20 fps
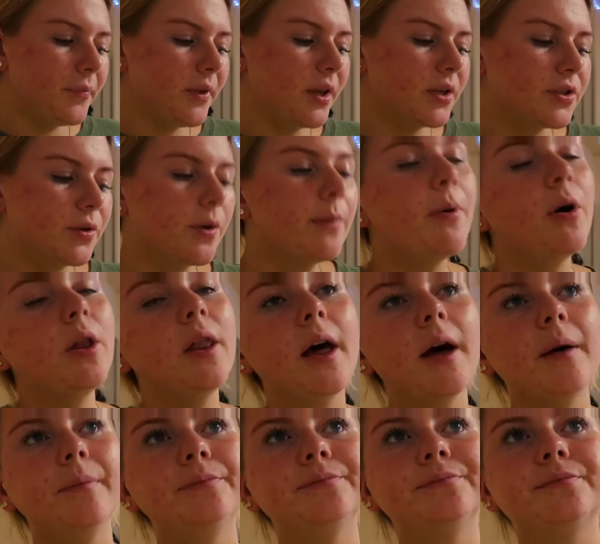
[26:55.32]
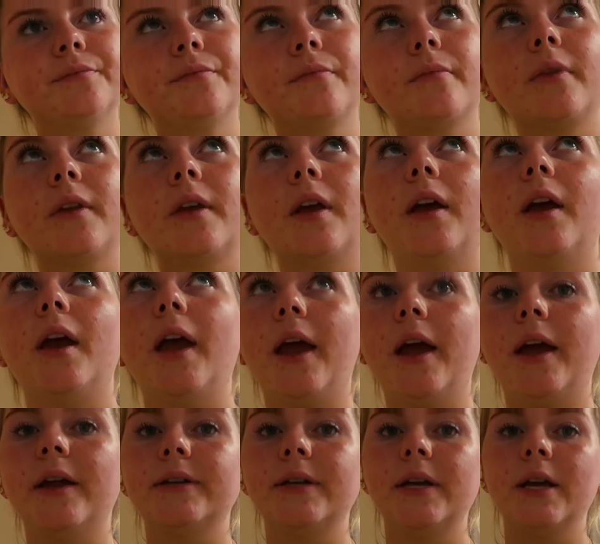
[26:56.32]
So we pull up
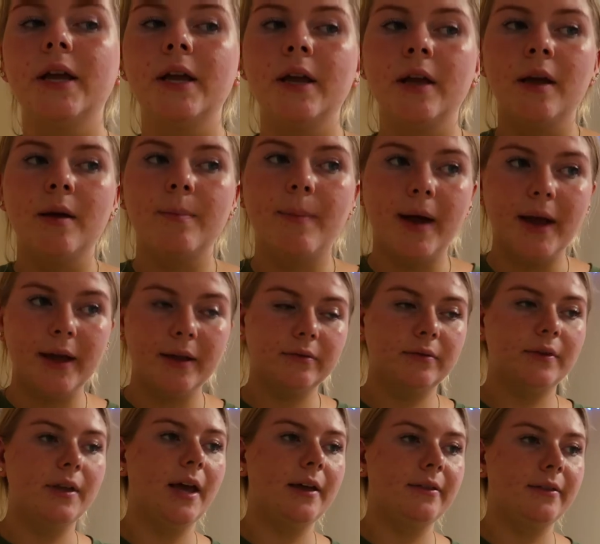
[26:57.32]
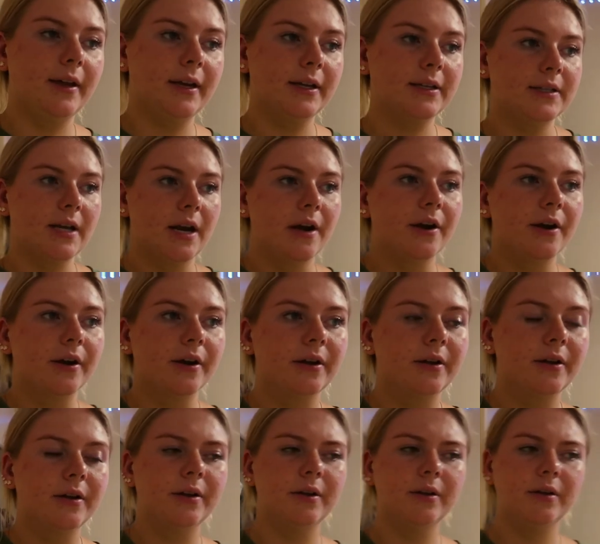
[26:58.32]
and at the athletic center,
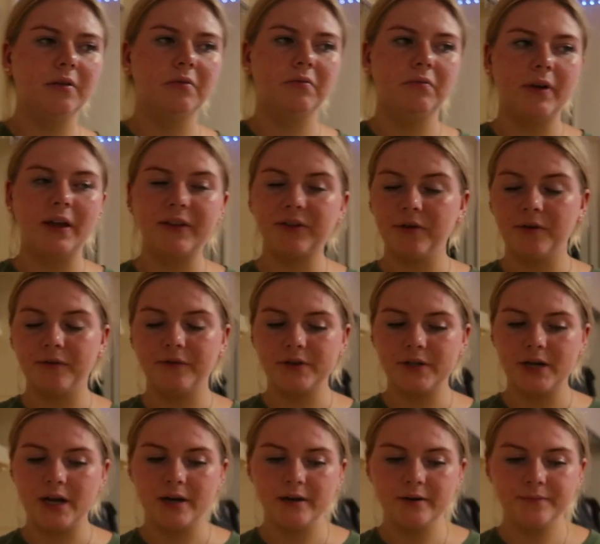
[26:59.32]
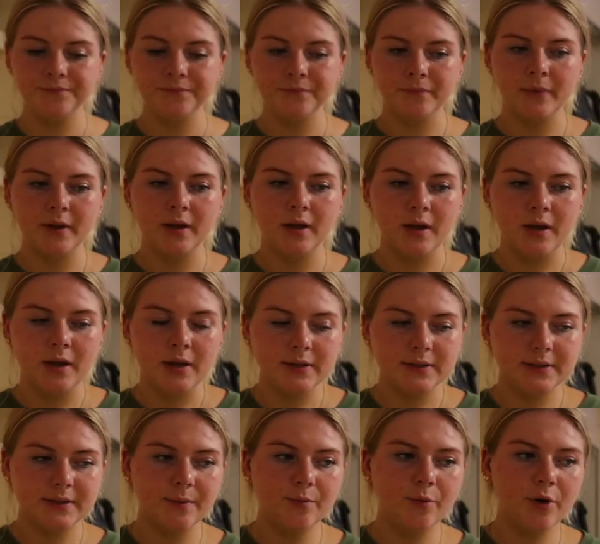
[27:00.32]
get there for 10.
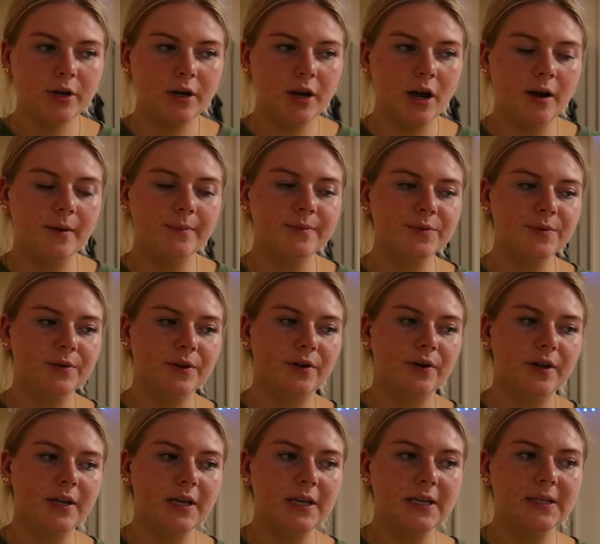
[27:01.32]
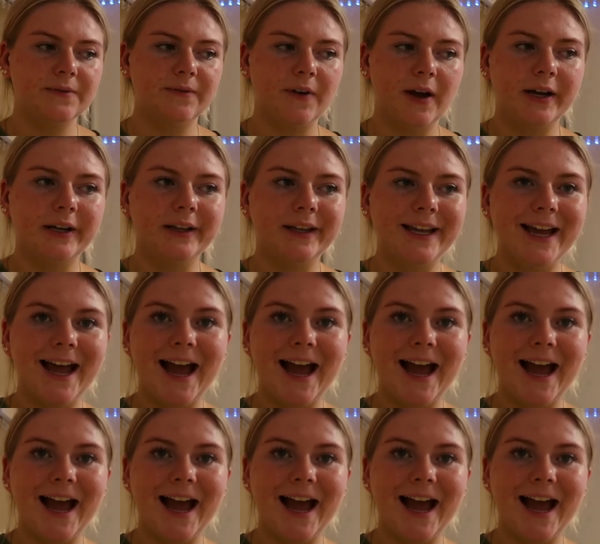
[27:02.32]
Someone comes with our keys finally